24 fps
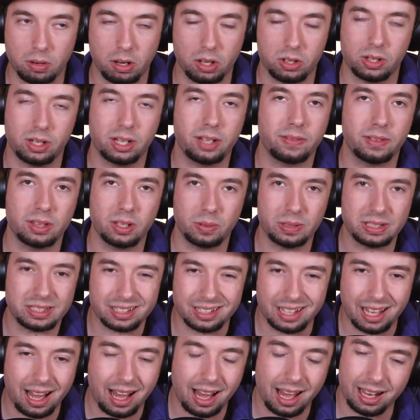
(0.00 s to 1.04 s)
brother, even though he's
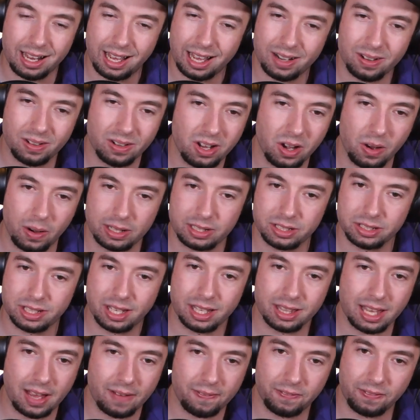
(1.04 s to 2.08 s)
not. I don't know, I just
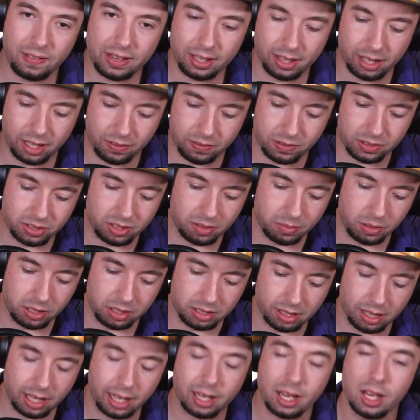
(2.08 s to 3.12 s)
get that feeling for some
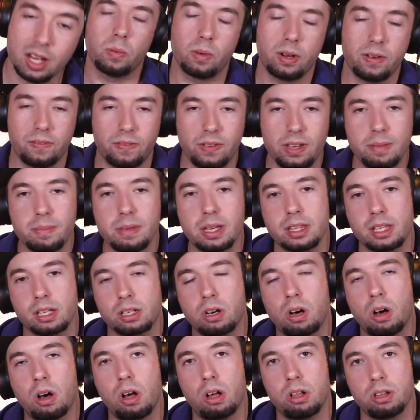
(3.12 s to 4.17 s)
reason. Like when V made the
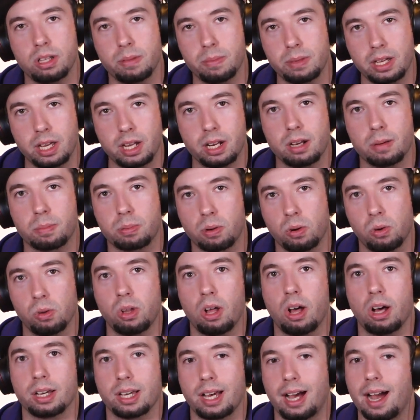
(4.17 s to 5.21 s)
call in the beginning of
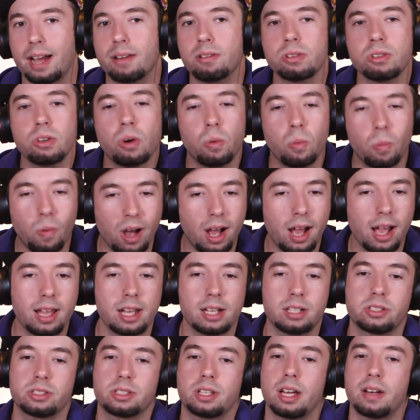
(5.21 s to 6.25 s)
Prologue, I don't know why,
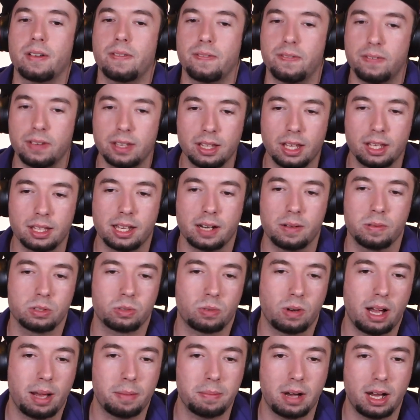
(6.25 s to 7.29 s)
I just got a feeling that it was
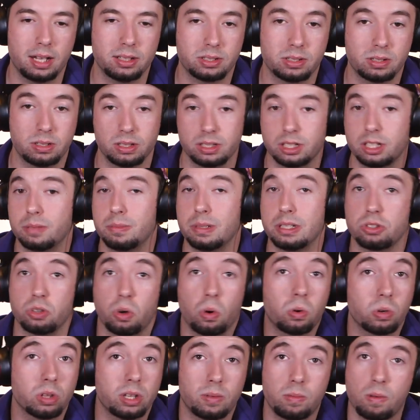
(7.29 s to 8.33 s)
Rap Monster. It could be
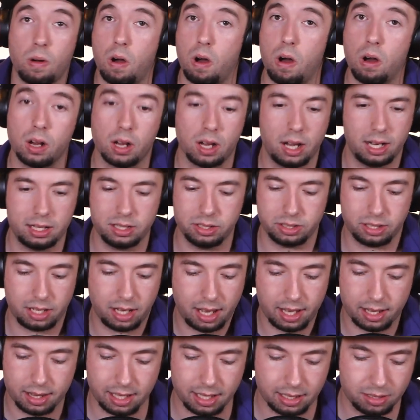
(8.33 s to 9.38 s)
totally wrong.
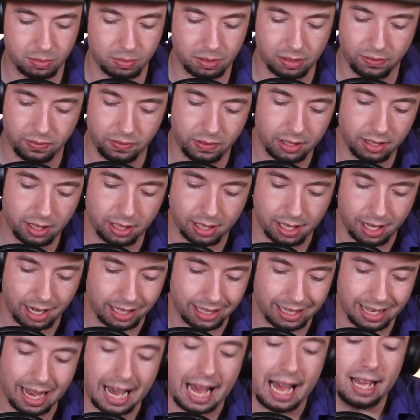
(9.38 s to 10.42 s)
That's what the feeling that I
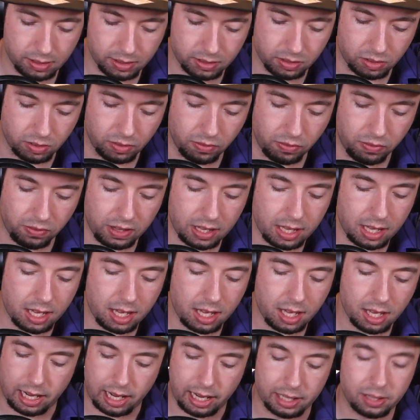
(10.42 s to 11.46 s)
got. So
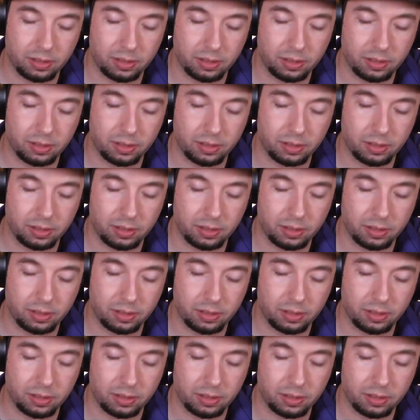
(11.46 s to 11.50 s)
V,